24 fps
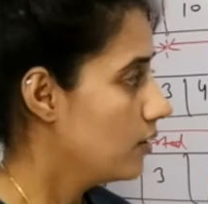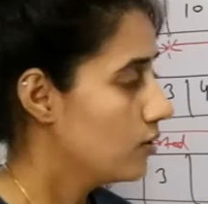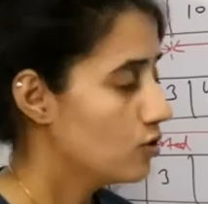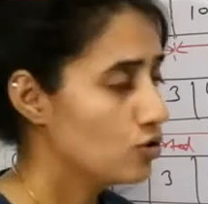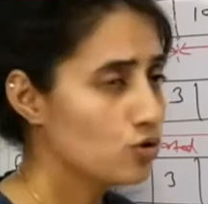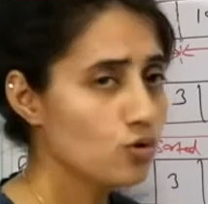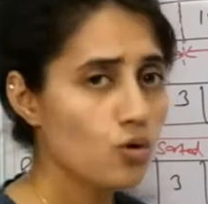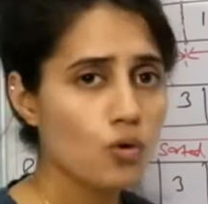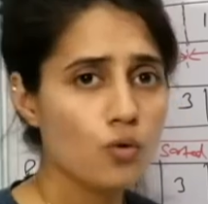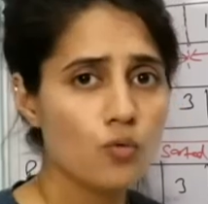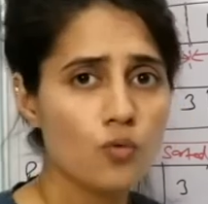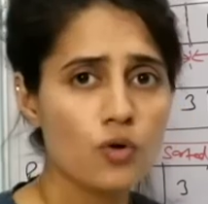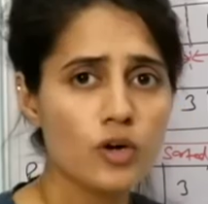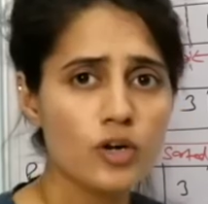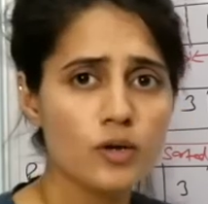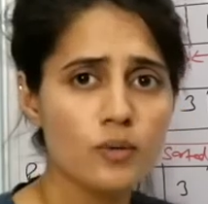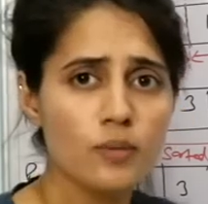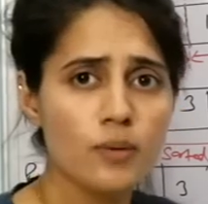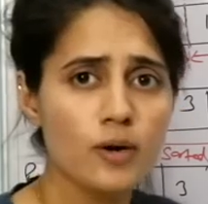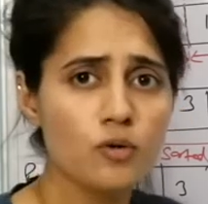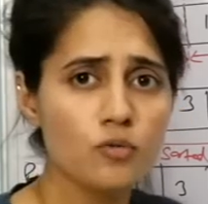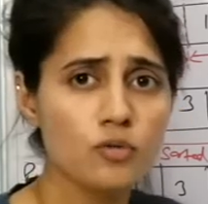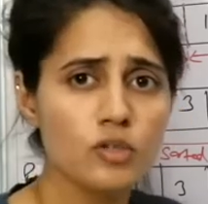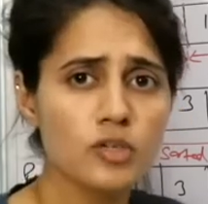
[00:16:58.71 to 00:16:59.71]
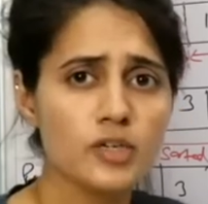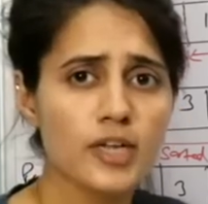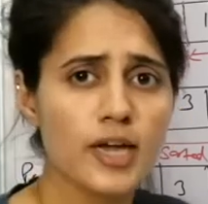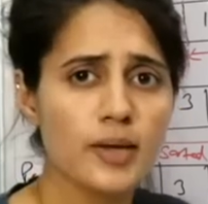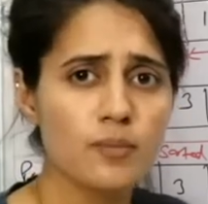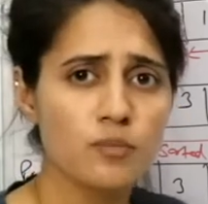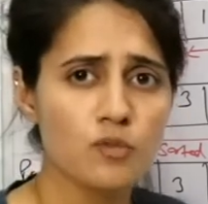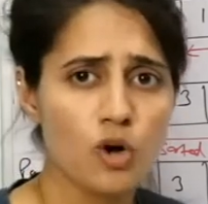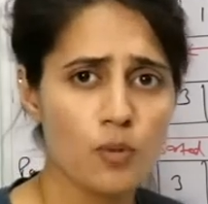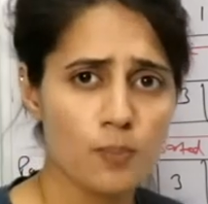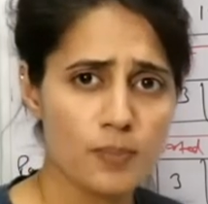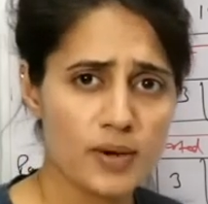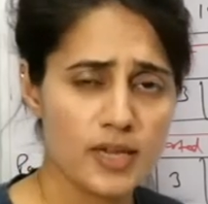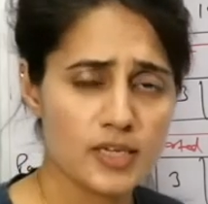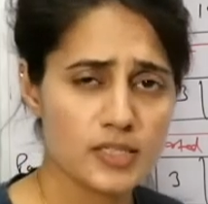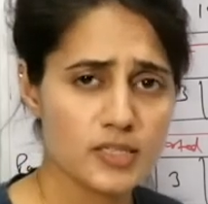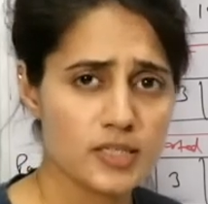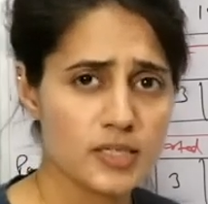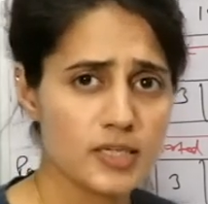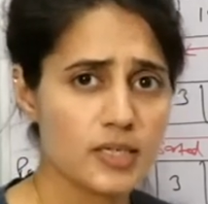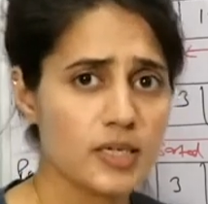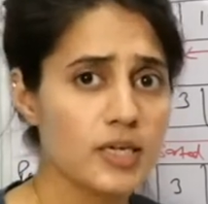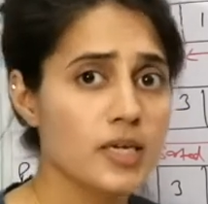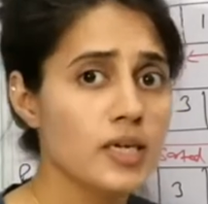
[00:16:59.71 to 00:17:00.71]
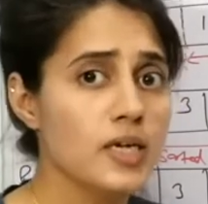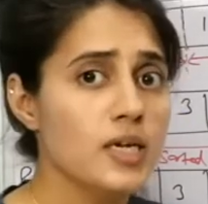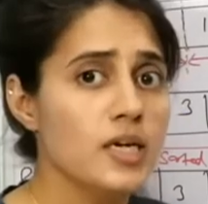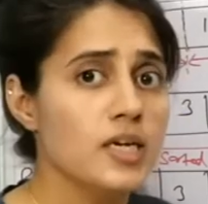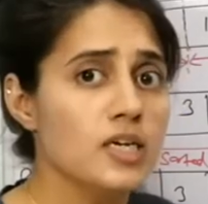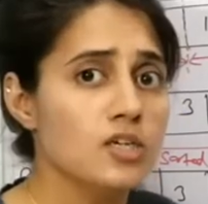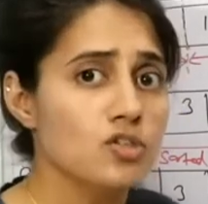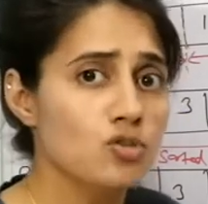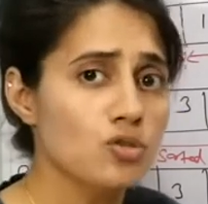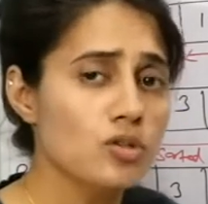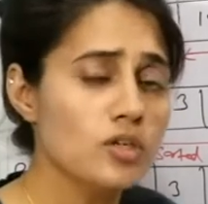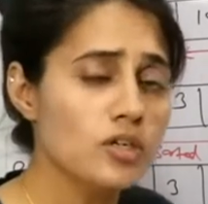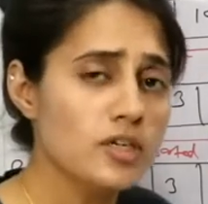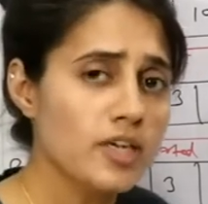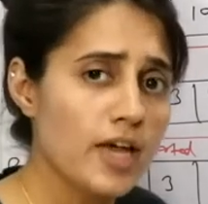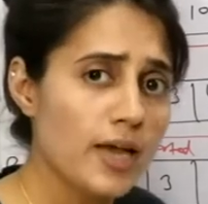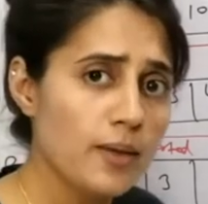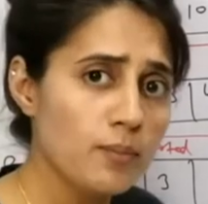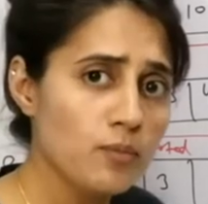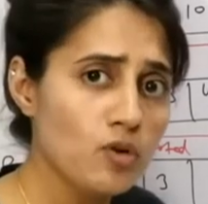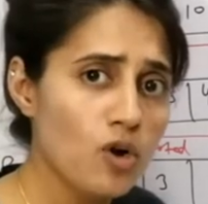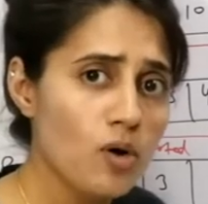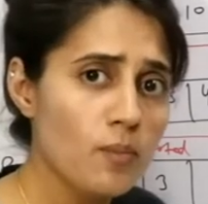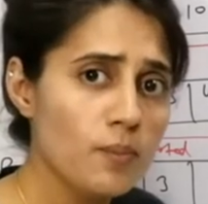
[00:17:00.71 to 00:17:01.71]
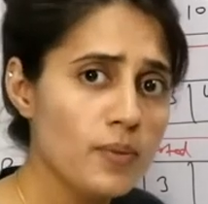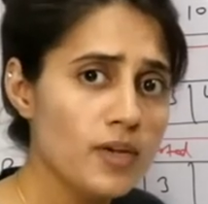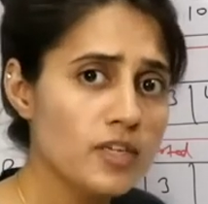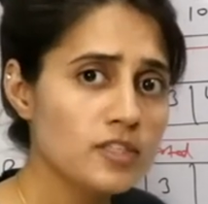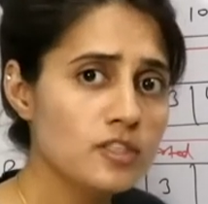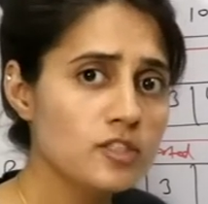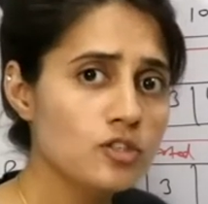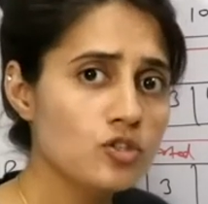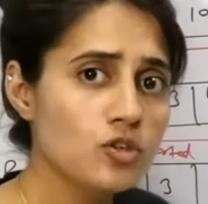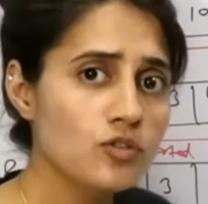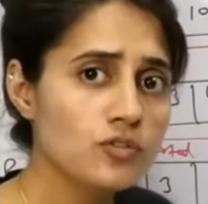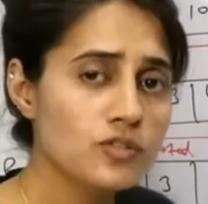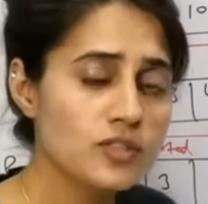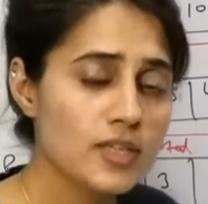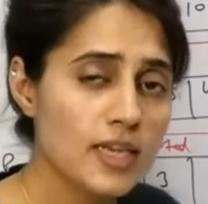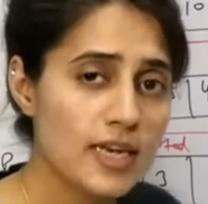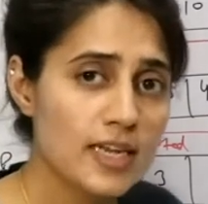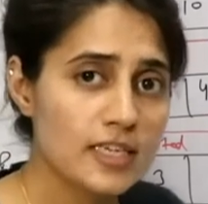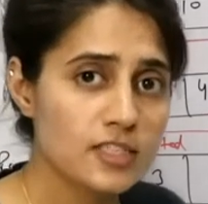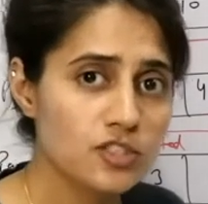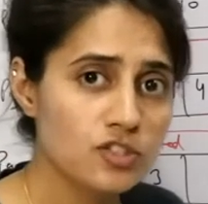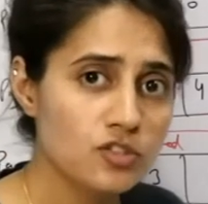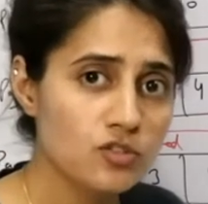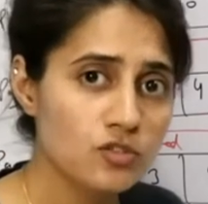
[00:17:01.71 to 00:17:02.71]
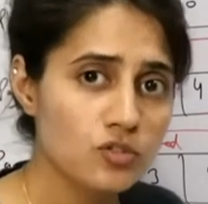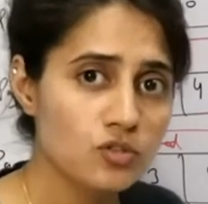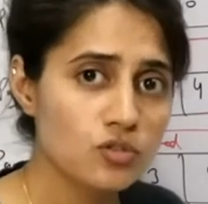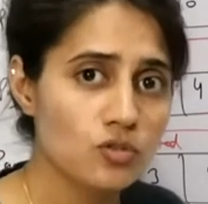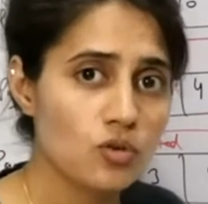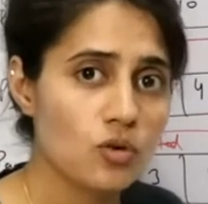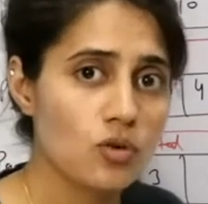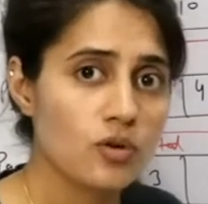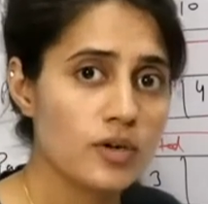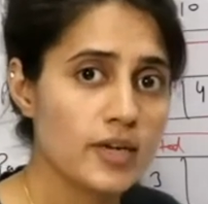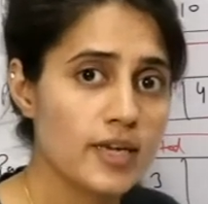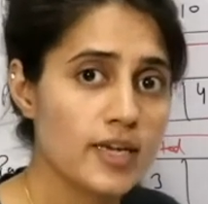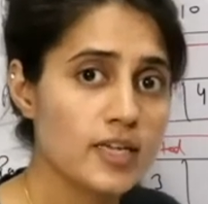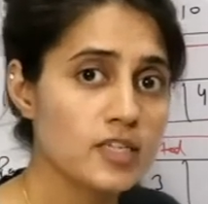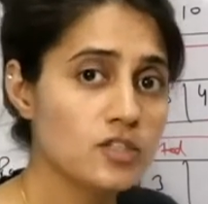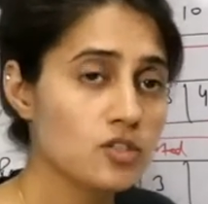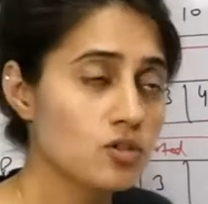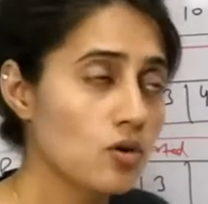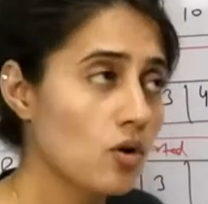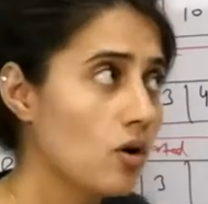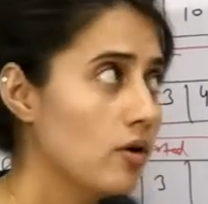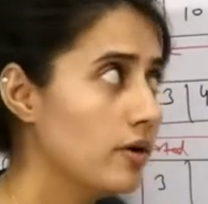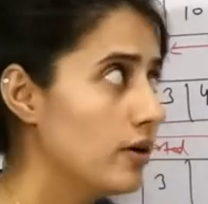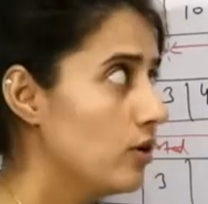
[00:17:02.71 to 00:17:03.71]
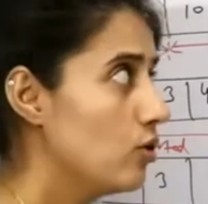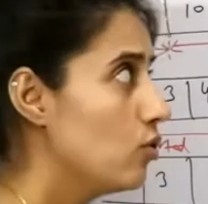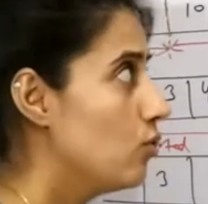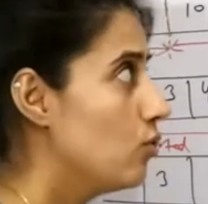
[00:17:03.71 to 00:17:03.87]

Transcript: So what about the time complexity? So the time complexity of selection sort is order